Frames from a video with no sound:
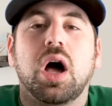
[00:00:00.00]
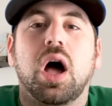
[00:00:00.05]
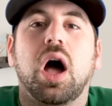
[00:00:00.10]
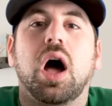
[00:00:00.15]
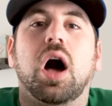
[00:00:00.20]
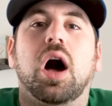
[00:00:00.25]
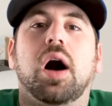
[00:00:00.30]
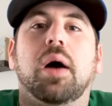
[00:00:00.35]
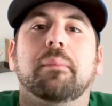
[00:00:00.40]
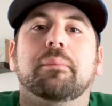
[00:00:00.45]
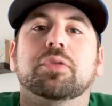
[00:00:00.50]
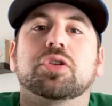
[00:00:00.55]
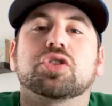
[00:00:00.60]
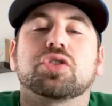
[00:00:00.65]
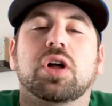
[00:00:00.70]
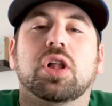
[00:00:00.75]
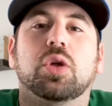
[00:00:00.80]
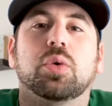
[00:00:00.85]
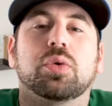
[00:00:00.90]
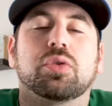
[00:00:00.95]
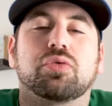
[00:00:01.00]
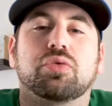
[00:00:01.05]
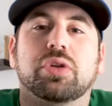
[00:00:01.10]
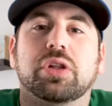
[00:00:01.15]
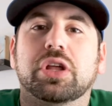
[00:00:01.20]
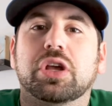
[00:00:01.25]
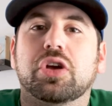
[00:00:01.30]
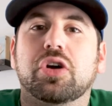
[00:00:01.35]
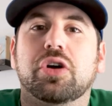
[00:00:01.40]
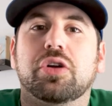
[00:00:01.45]
Um, Trello is
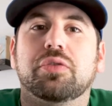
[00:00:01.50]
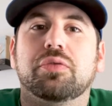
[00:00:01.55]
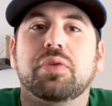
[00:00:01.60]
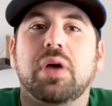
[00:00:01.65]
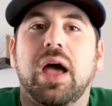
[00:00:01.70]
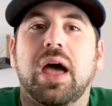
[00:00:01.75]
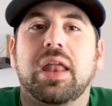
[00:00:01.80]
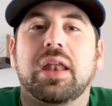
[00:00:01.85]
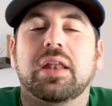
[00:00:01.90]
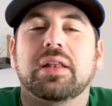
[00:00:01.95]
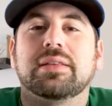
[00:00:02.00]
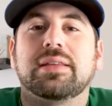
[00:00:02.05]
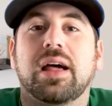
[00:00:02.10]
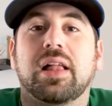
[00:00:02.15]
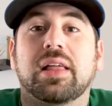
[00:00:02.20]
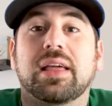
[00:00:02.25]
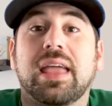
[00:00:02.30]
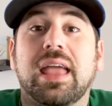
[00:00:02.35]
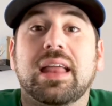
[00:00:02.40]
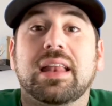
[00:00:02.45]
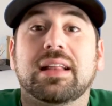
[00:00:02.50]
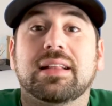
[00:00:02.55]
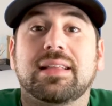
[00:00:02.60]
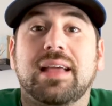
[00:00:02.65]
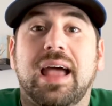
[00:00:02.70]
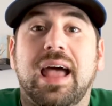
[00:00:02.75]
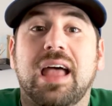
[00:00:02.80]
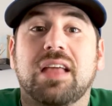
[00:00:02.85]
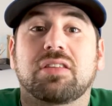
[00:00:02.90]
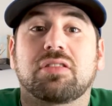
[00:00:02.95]
really good at delegating
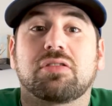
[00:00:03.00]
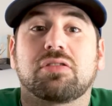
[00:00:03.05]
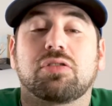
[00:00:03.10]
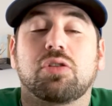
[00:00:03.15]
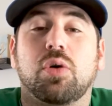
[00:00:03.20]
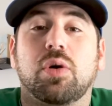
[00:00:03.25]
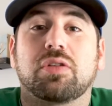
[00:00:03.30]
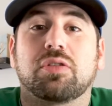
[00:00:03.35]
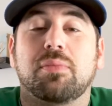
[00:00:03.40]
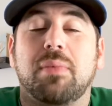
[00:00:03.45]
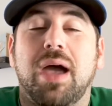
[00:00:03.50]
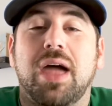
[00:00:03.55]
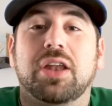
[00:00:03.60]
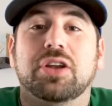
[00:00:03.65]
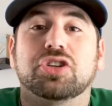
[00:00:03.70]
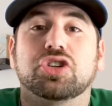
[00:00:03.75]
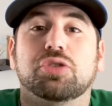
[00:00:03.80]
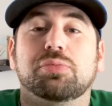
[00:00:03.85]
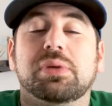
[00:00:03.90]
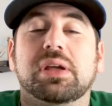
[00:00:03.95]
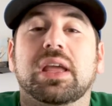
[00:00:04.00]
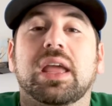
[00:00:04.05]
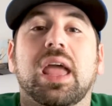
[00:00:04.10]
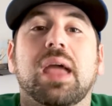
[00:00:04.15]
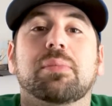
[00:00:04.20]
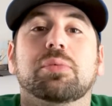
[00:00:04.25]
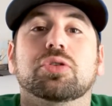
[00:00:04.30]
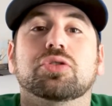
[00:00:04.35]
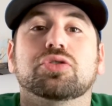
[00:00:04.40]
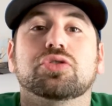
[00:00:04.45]
tasks. So as a manager, being
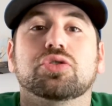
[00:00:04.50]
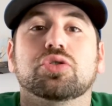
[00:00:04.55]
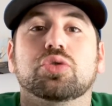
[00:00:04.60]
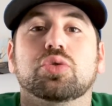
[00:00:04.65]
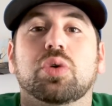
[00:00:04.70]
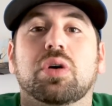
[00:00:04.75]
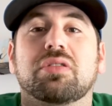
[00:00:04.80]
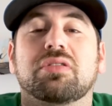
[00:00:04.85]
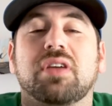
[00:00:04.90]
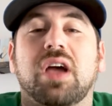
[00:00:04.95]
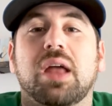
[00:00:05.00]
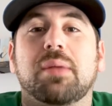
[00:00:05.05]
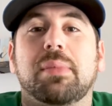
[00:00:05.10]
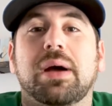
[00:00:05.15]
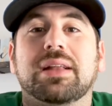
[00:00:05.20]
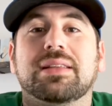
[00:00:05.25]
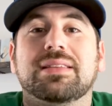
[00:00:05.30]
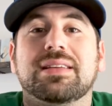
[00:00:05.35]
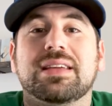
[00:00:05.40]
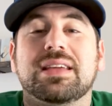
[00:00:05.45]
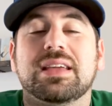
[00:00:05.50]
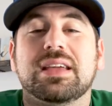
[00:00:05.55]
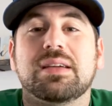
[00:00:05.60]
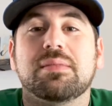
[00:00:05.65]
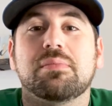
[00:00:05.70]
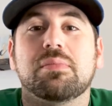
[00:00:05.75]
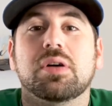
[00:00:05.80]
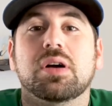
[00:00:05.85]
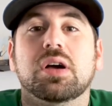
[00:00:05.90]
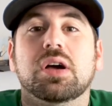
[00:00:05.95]
able to assign my
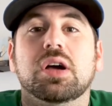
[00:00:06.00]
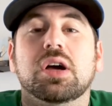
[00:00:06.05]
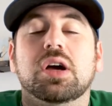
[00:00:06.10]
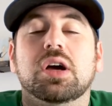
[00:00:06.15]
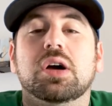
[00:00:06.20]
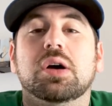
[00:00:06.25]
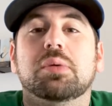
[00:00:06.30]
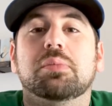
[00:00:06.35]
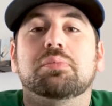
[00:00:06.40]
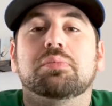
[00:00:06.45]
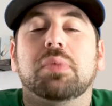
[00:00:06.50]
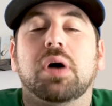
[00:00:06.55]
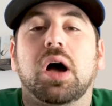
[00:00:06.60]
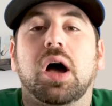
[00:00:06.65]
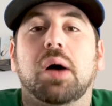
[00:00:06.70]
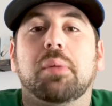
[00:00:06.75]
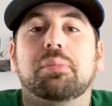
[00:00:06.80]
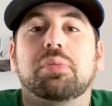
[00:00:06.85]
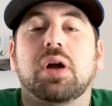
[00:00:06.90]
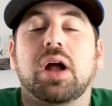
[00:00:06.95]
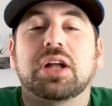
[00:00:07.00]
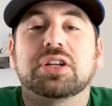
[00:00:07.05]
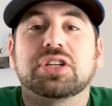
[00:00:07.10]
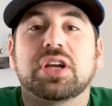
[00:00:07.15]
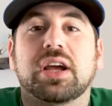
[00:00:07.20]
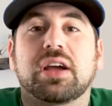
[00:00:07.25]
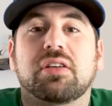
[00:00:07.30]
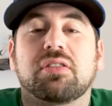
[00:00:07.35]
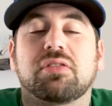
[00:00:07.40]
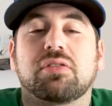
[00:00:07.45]
team uh,
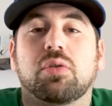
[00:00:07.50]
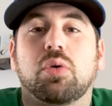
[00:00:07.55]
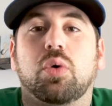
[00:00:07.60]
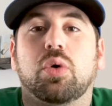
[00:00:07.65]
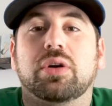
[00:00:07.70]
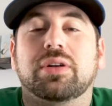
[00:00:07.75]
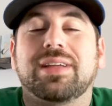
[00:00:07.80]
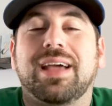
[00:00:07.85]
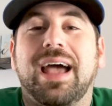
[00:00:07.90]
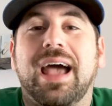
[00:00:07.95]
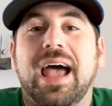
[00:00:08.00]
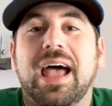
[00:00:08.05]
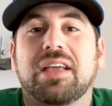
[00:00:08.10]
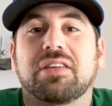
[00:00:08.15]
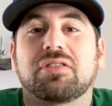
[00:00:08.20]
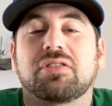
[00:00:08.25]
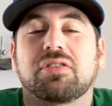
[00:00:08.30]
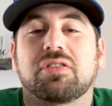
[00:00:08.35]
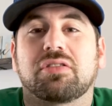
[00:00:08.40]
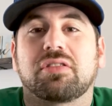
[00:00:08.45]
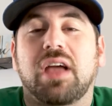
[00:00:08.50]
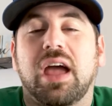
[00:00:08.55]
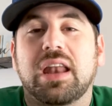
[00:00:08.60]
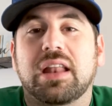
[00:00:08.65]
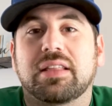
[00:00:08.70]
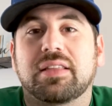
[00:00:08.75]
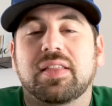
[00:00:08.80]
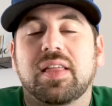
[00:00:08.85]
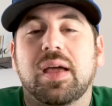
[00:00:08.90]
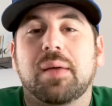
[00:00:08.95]
projects or tasks, assign
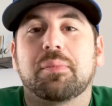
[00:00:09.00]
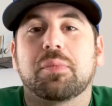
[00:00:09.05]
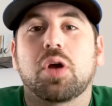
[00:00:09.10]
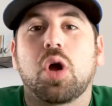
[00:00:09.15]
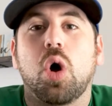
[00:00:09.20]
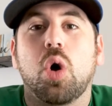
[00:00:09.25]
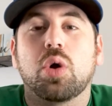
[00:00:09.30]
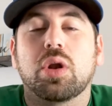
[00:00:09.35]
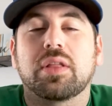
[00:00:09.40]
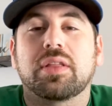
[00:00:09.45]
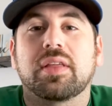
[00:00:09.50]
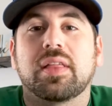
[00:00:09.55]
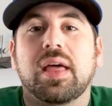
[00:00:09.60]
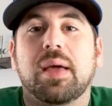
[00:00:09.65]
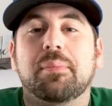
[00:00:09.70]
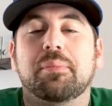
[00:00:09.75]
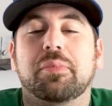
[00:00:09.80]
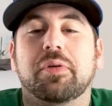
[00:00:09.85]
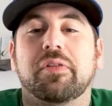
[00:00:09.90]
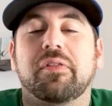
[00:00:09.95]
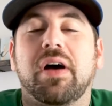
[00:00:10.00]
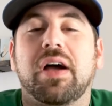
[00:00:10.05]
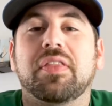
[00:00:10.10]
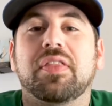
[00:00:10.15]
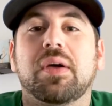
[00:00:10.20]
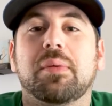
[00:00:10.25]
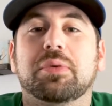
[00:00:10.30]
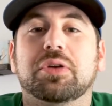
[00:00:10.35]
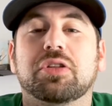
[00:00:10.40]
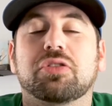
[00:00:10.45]
it to them, code it to them, provide
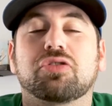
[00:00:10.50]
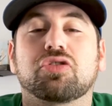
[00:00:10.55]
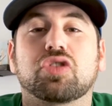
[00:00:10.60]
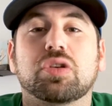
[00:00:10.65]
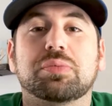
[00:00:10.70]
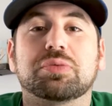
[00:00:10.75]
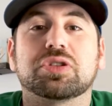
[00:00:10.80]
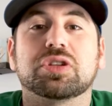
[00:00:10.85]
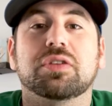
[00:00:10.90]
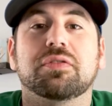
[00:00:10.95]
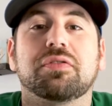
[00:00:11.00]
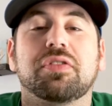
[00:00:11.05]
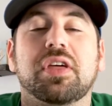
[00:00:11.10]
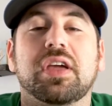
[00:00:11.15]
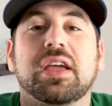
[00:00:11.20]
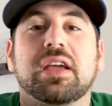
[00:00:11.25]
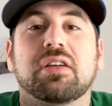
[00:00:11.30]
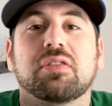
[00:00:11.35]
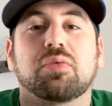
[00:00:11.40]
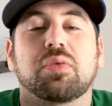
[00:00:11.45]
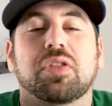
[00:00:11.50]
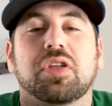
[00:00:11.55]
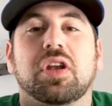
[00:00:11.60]
them a description of things with